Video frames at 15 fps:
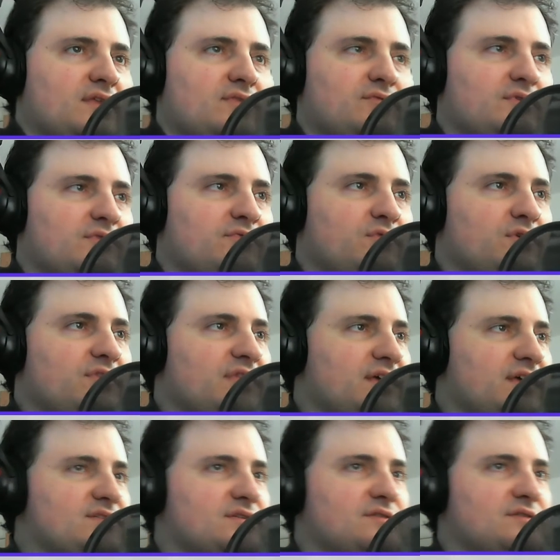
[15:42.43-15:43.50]
3,000 or
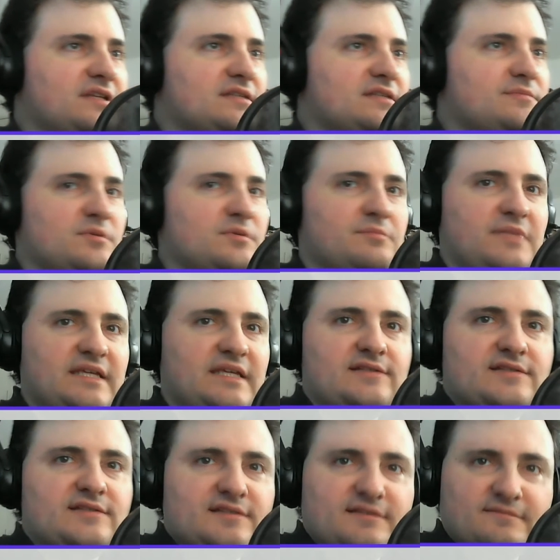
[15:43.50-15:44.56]
4,000 credits per
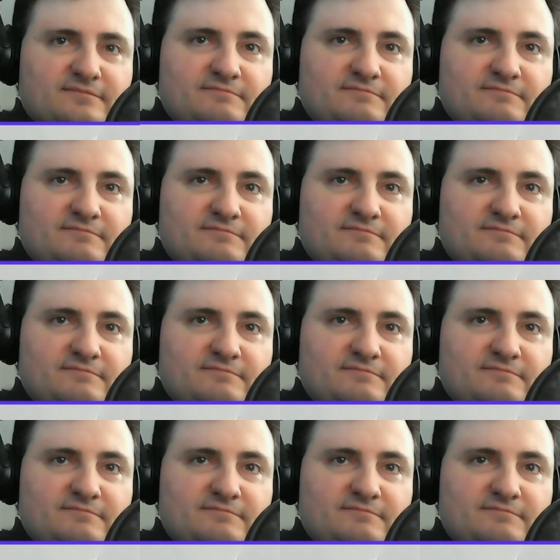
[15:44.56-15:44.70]
piece."